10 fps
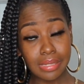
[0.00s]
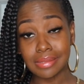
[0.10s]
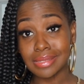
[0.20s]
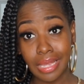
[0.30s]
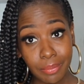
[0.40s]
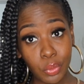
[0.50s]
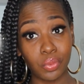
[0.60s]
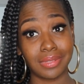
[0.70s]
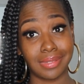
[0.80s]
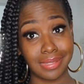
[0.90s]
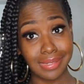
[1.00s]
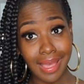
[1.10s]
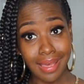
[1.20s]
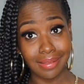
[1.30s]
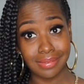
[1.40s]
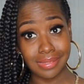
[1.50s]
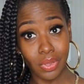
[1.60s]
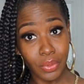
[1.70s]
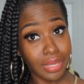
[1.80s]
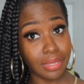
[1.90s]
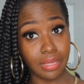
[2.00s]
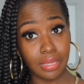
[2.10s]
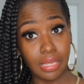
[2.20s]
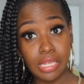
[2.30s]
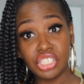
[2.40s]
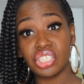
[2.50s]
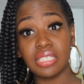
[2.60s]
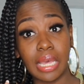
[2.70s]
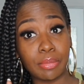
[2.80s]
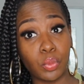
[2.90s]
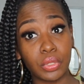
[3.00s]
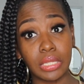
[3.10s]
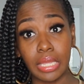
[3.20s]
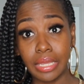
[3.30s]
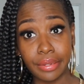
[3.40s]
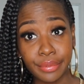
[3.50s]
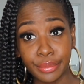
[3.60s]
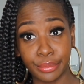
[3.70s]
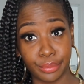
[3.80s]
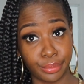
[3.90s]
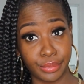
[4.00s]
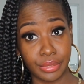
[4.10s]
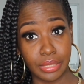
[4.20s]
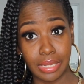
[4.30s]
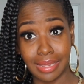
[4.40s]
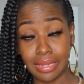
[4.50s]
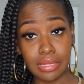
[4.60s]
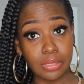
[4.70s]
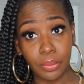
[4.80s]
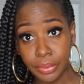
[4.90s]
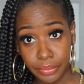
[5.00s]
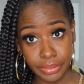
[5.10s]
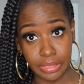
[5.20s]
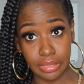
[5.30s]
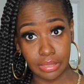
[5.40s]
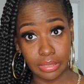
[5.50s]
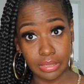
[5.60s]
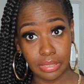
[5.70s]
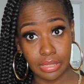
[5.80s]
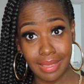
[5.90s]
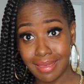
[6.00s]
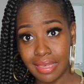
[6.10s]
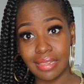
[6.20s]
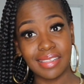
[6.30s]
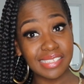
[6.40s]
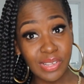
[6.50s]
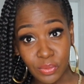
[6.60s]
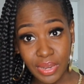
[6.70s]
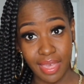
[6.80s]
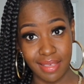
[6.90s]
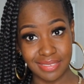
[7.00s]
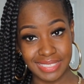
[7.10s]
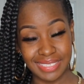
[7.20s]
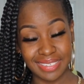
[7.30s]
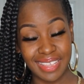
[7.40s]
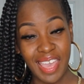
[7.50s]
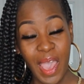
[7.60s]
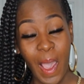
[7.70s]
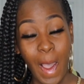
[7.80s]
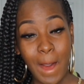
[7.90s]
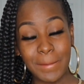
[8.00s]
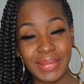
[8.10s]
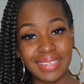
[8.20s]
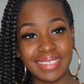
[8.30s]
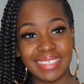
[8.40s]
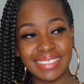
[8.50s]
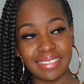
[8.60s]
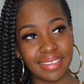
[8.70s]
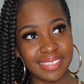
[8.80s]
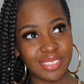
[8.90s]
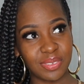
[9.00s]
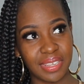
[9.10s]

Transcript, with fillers: is coming with the styles, okay? She coming with the hairdos, and that's on period, and that's on that. But yes, you